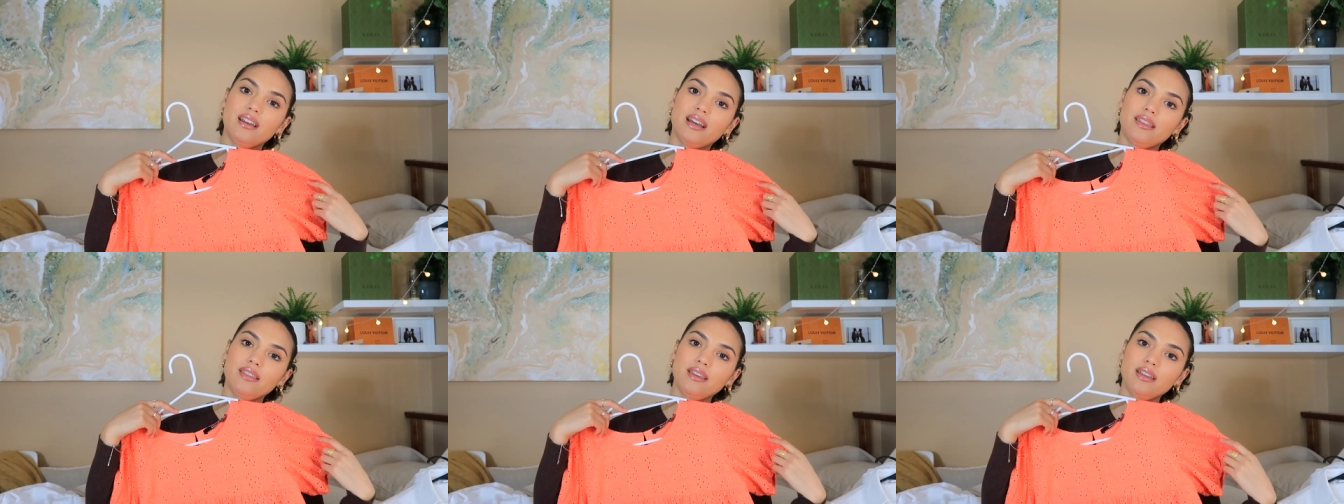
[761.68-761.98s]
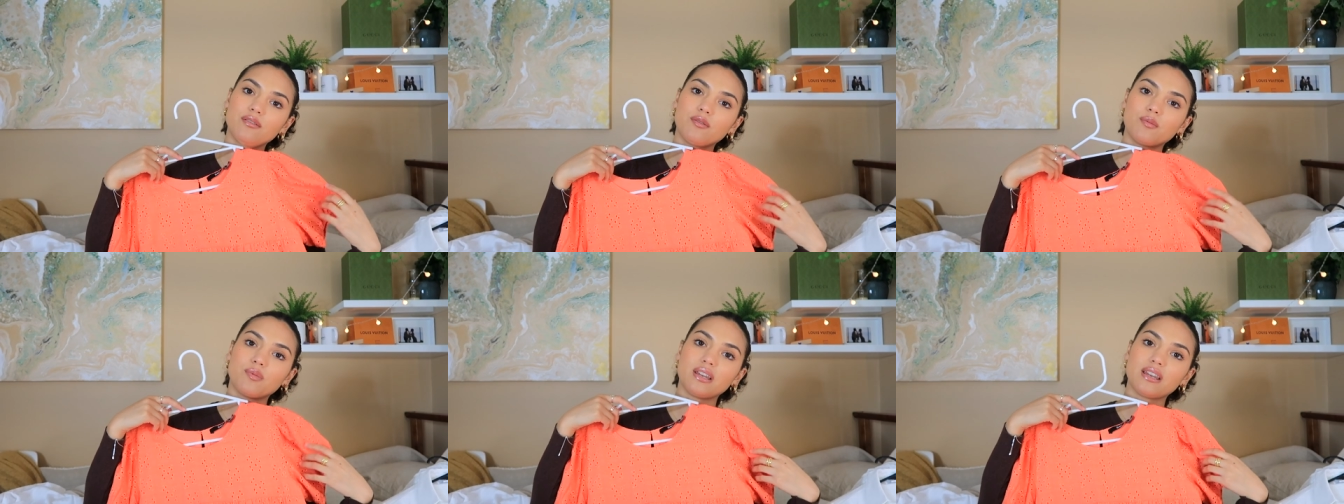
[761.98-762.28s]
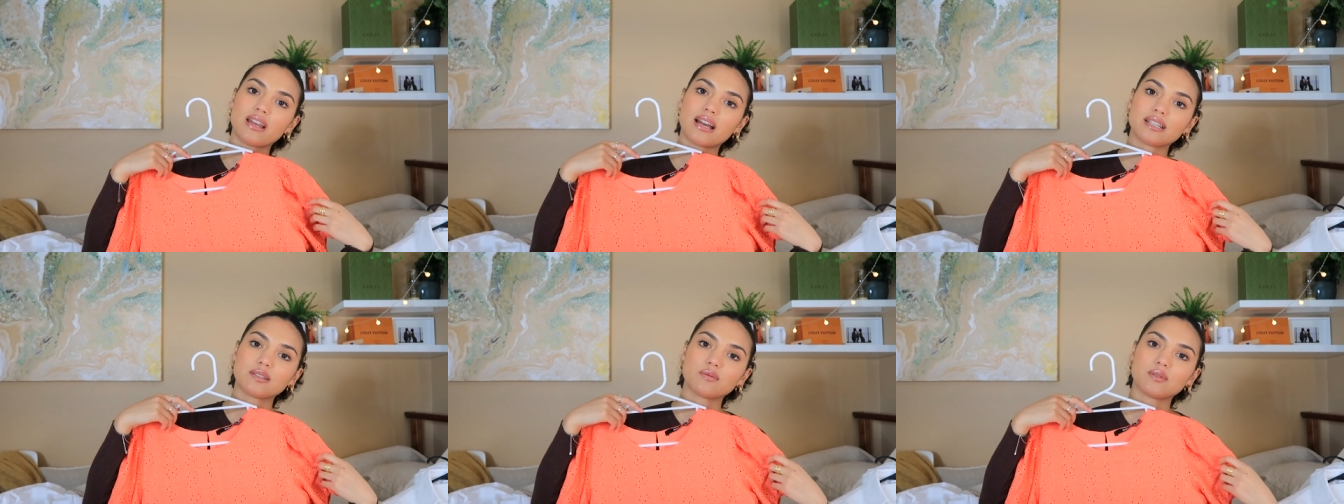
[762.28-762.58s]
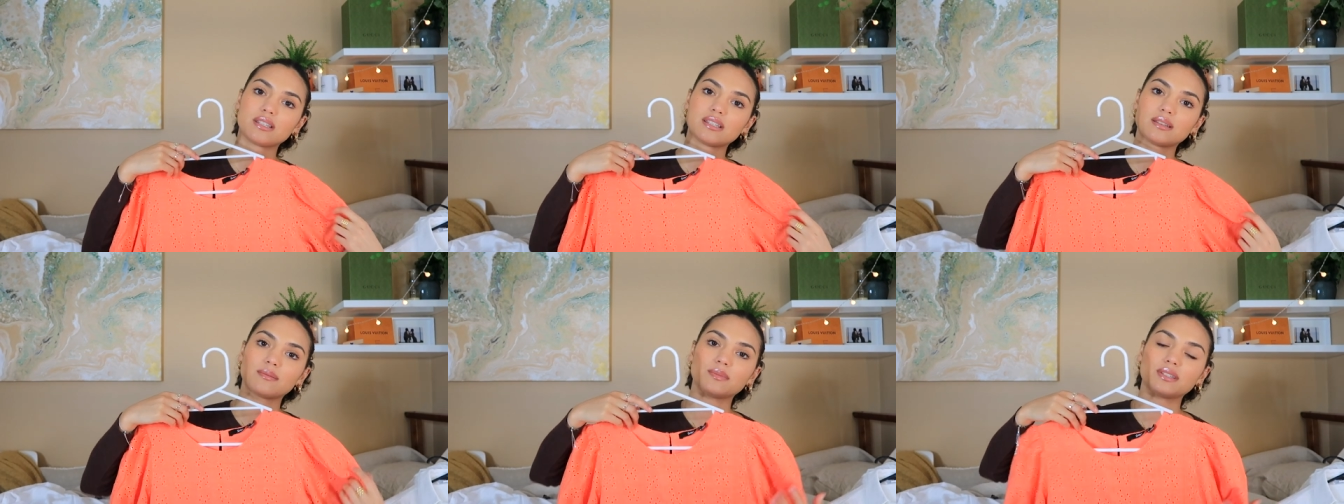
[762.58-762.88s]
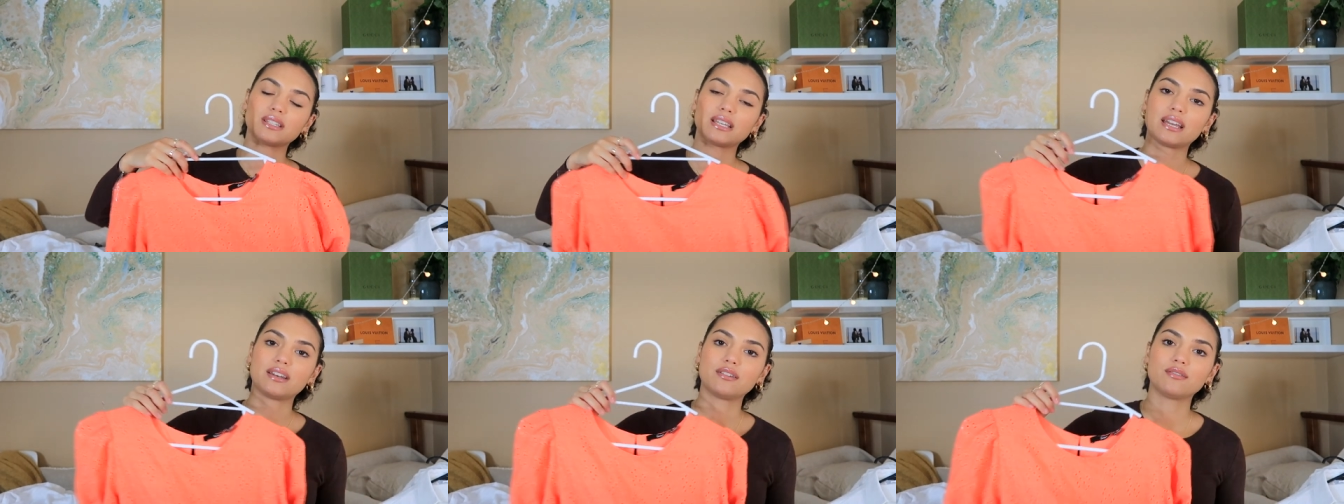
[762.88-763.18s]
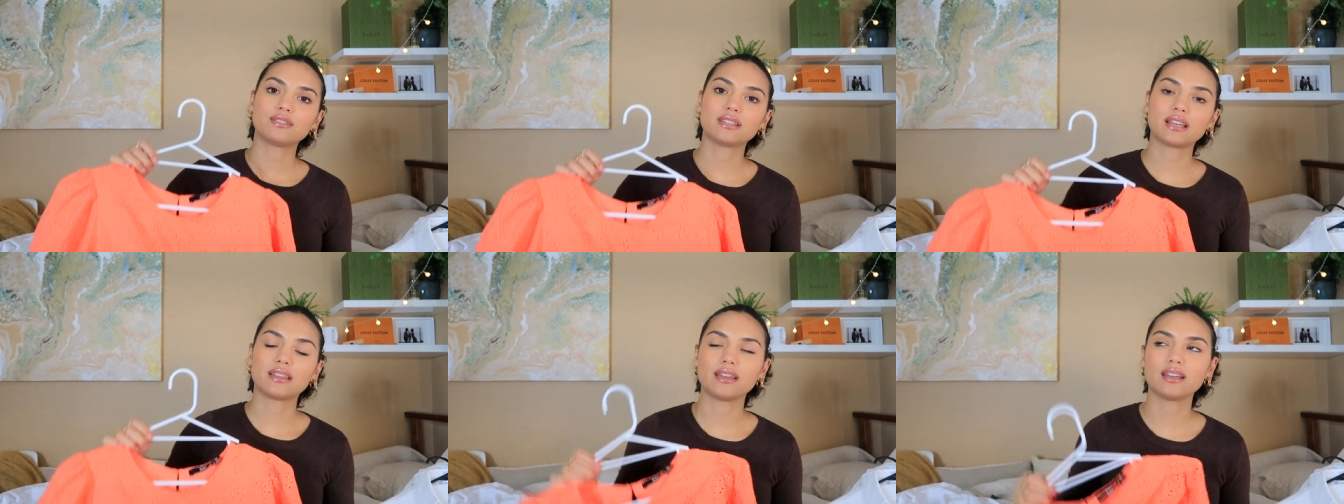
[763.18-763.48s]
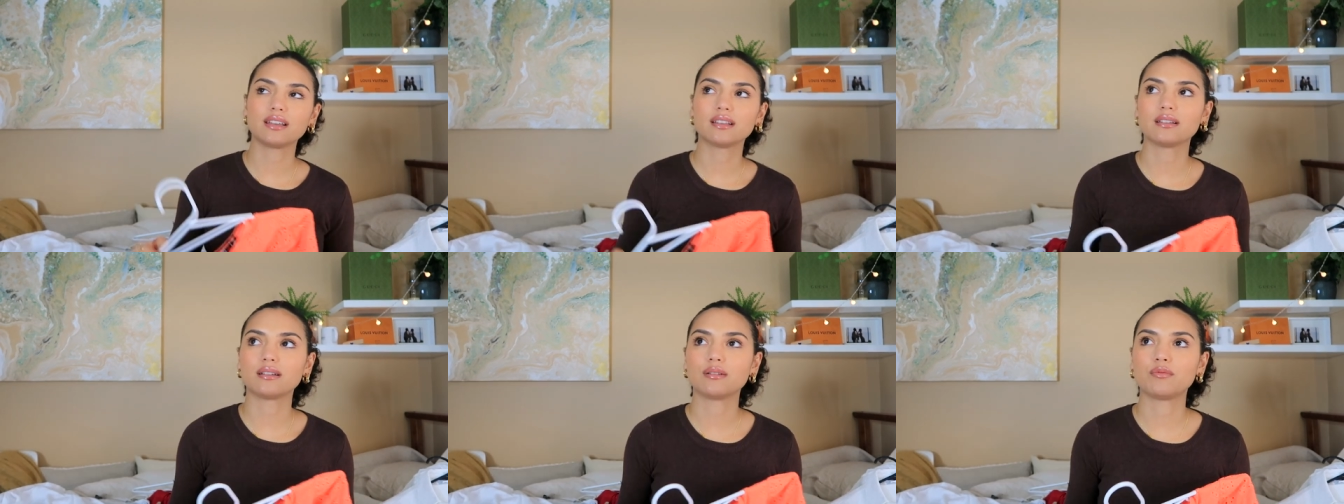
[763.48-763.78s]
I think it would be nice with some sandals. I
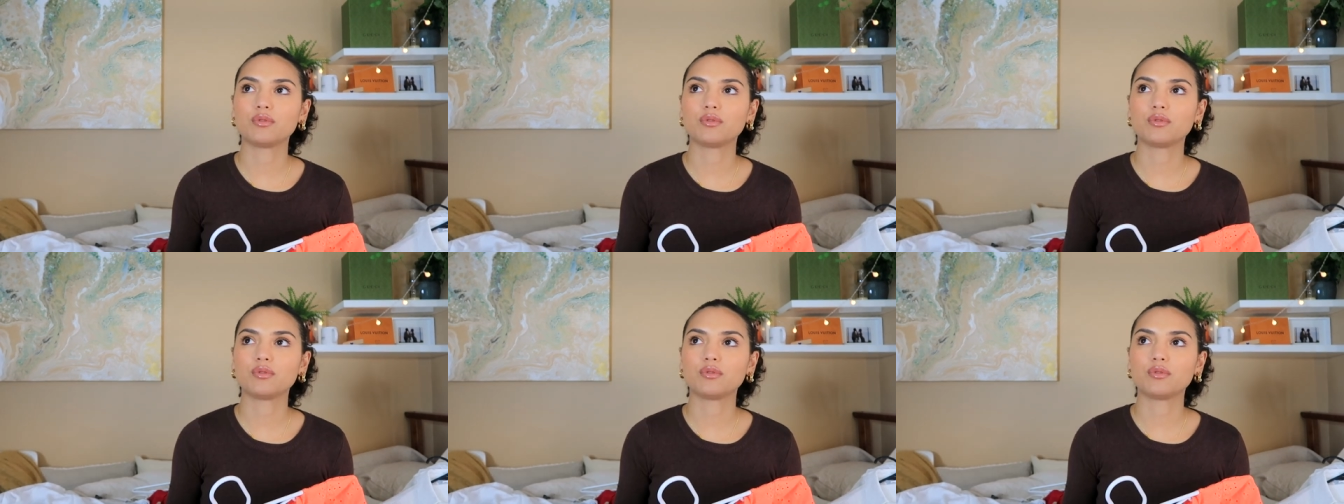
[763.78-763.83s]
think it